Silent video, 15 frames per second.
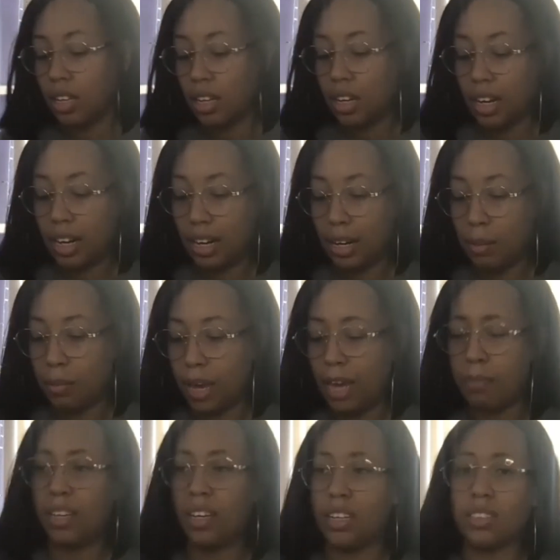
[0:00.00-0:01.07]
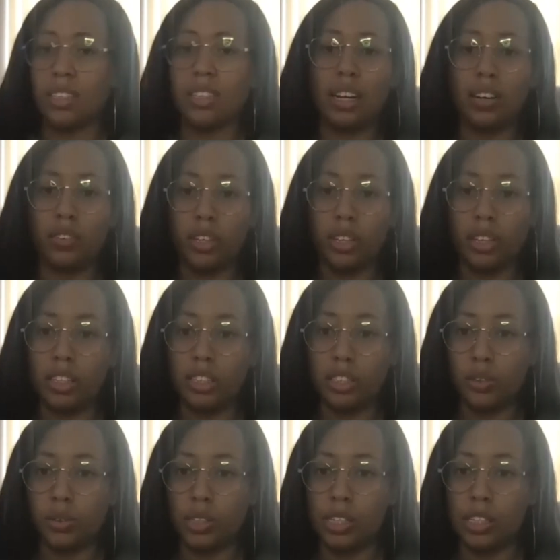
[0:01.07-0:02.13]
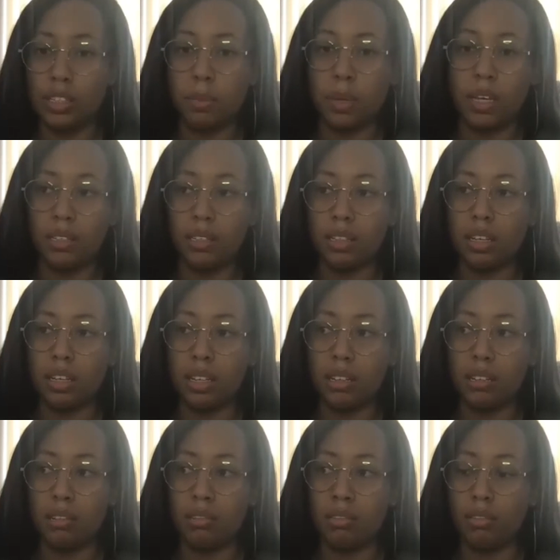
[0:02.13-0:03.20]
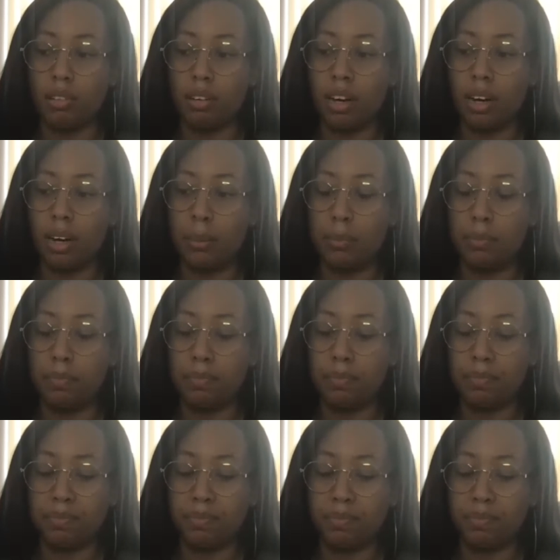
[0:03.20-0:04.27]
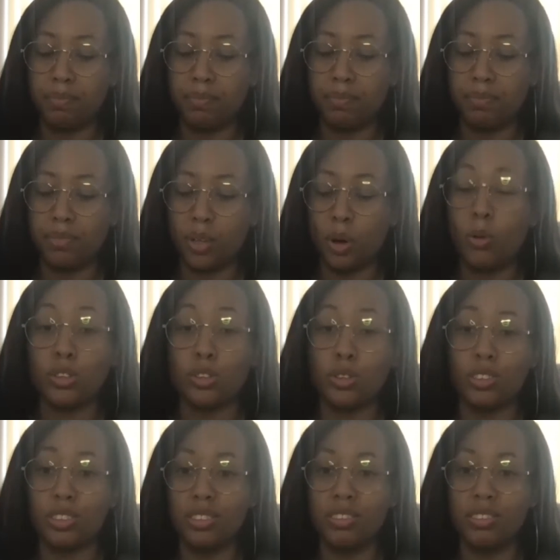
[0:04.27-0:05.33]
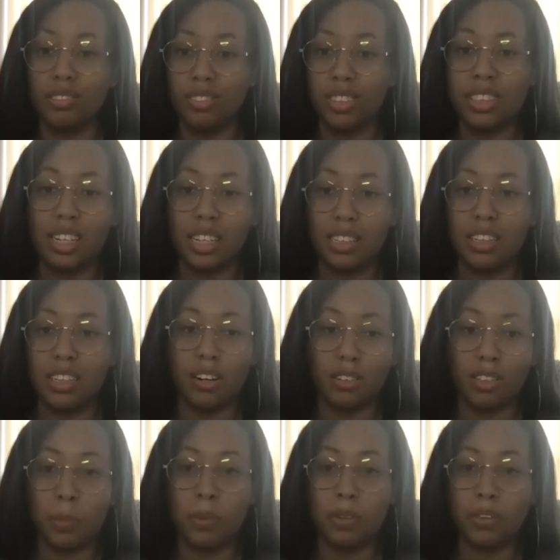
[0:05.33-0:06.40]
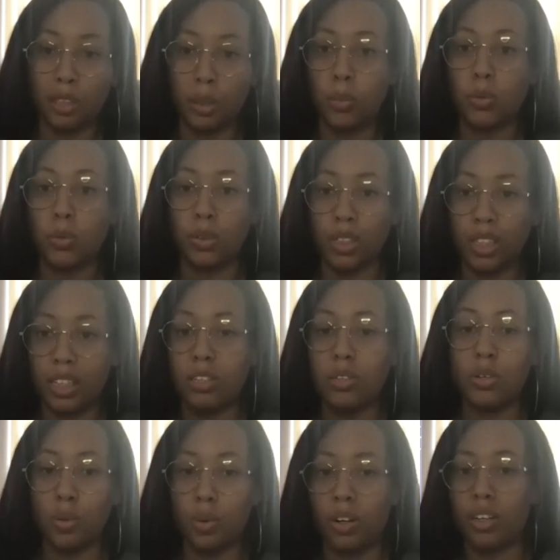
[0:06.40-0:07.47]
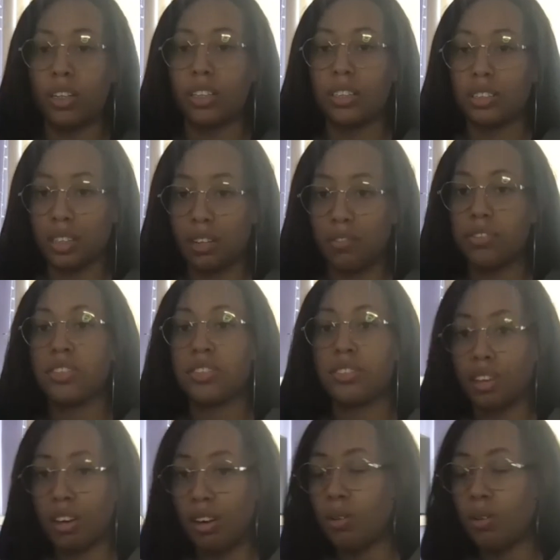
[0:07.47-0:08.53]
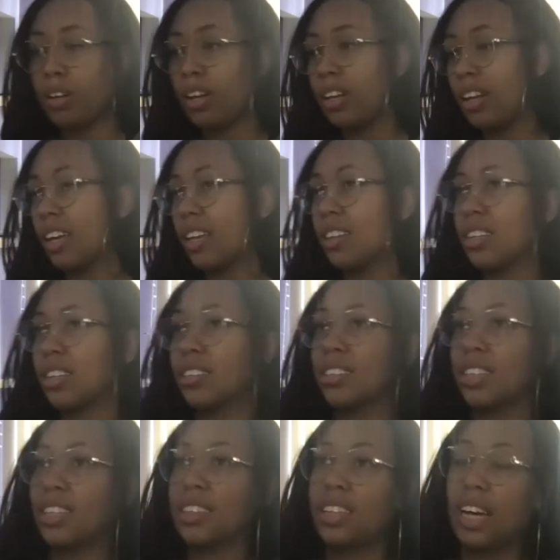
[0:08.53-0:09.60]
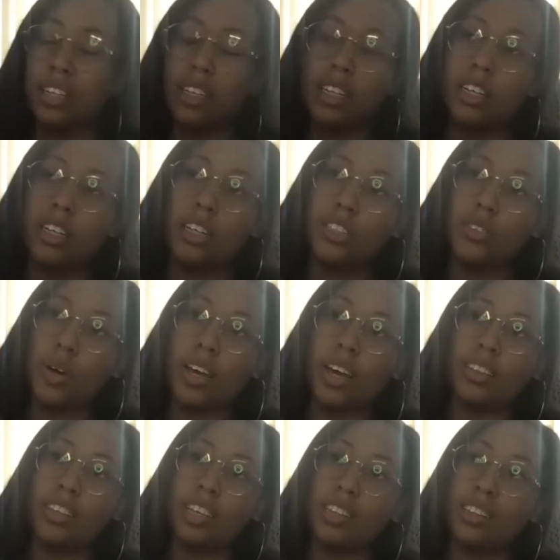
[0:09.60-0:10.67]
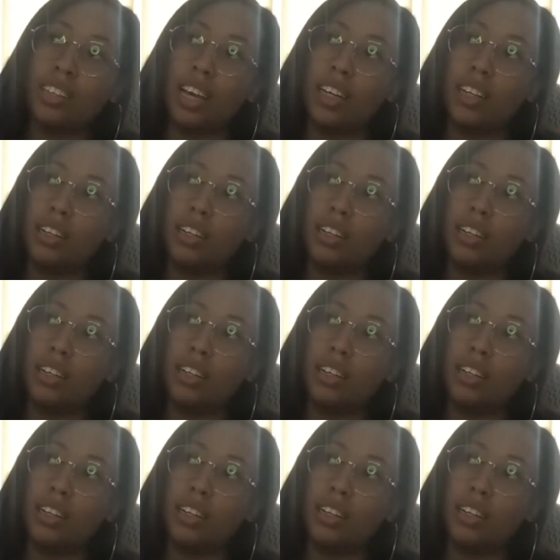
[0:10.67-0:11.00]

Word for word: um, and because a lot of the industry is based in um, coastal cities that are typically liberal like new york and san francisco and la and things like that so i, I think that